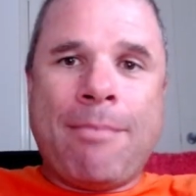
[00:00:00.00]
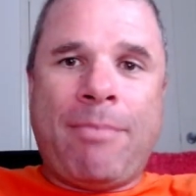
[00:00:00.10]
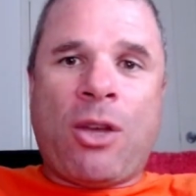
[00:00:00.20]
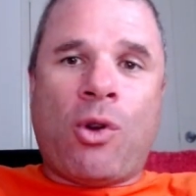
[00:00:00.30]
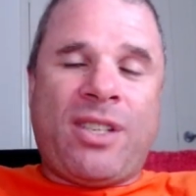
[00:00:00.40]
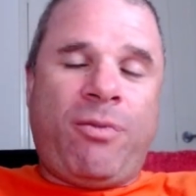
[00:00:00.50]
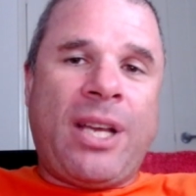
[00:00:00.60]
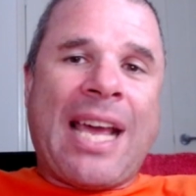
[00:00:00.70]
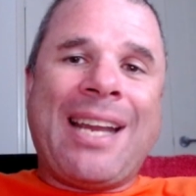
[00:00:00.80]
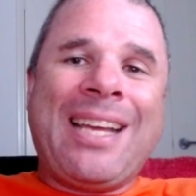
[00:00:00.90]
because if we
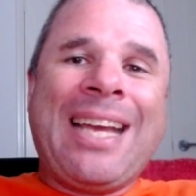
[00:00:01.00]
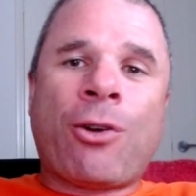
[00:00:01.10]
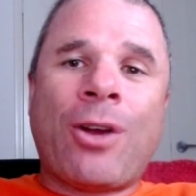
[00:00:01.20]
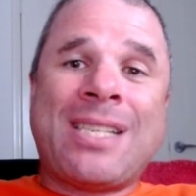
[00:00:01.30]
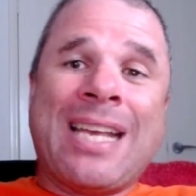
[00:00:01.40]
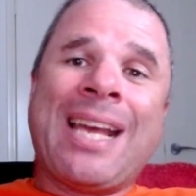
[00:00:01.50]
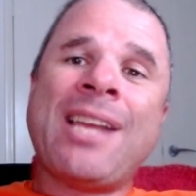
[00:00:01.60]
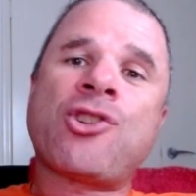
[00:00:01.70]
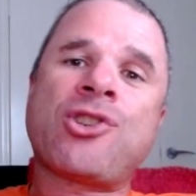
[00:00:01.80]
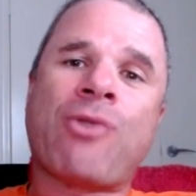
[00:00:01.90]
get increasing
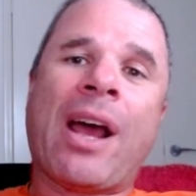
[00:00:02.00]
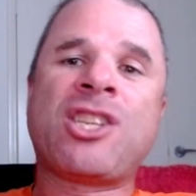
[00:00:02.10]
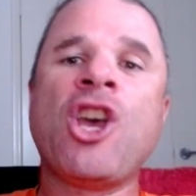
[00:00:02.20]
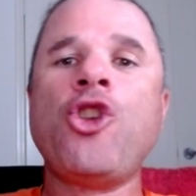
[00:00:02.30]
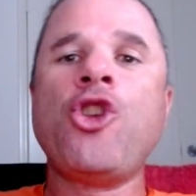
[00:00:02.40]
interest rates,